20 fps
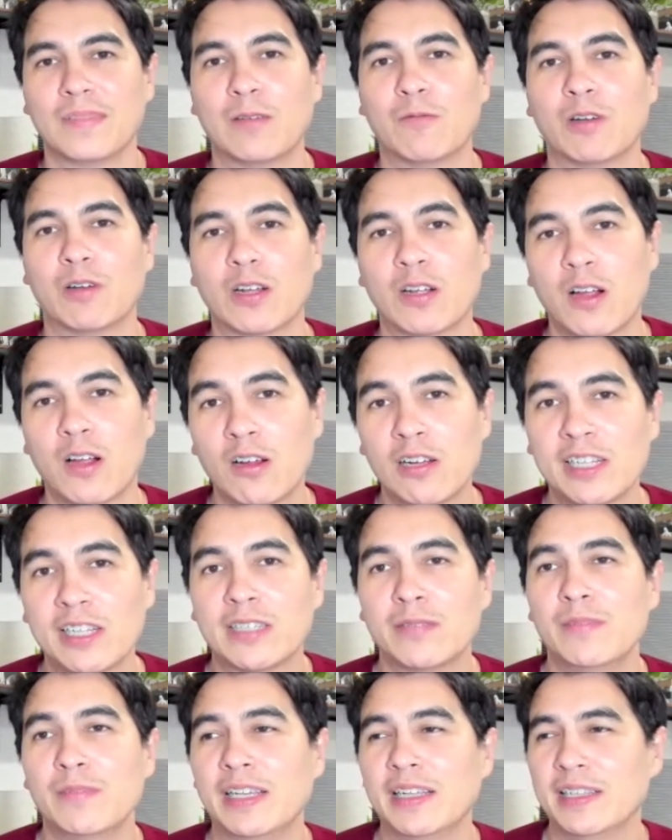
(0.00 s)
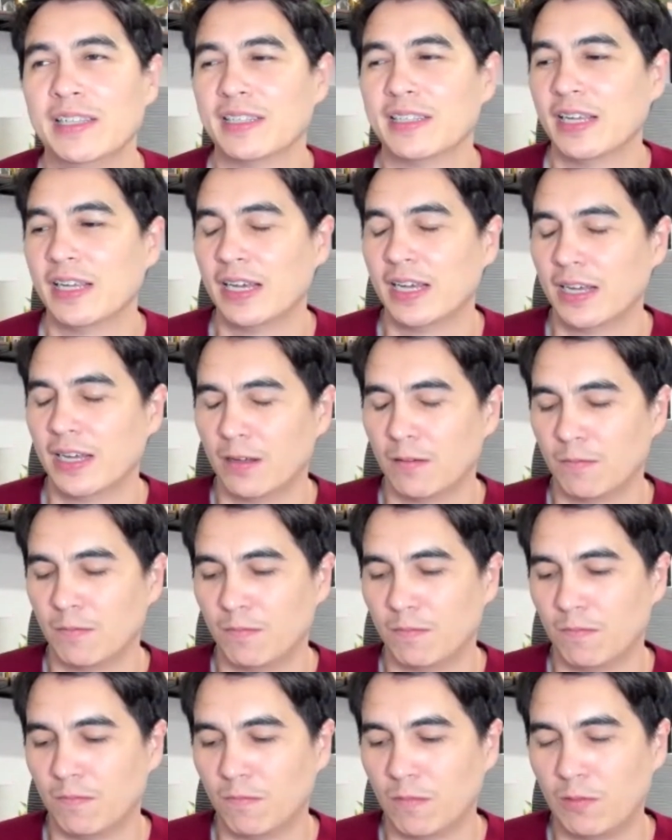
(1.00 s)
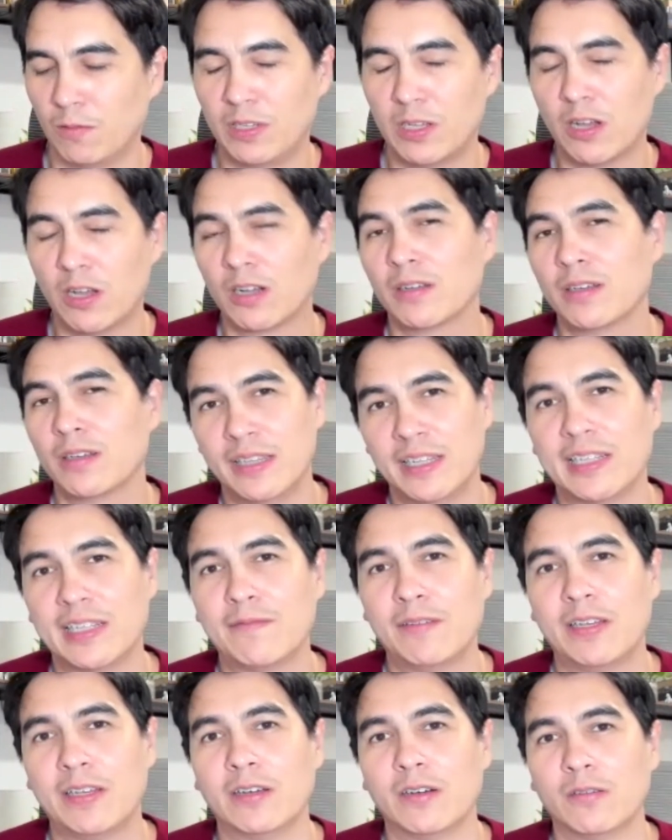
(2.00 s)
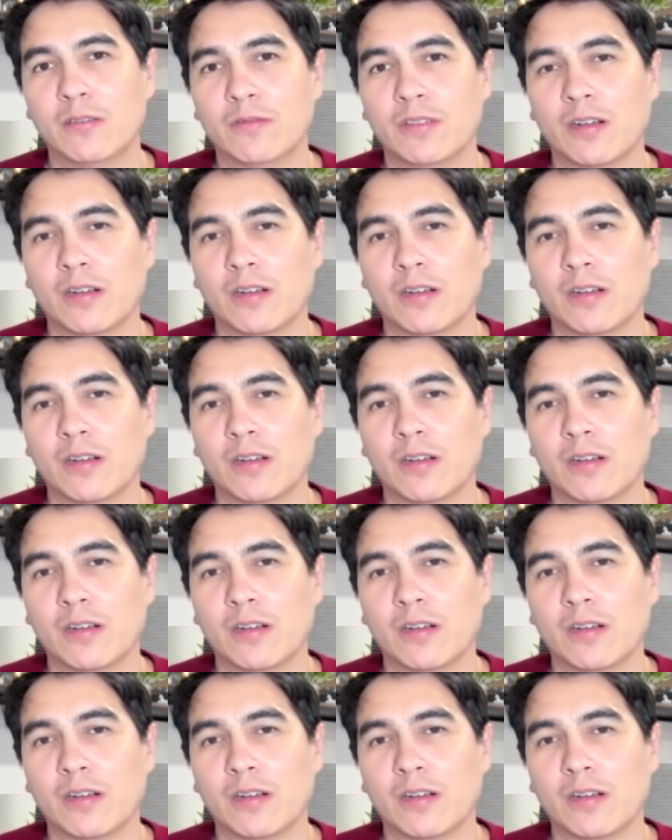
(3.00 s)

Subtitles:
And what occurs to me is when we talk in this video,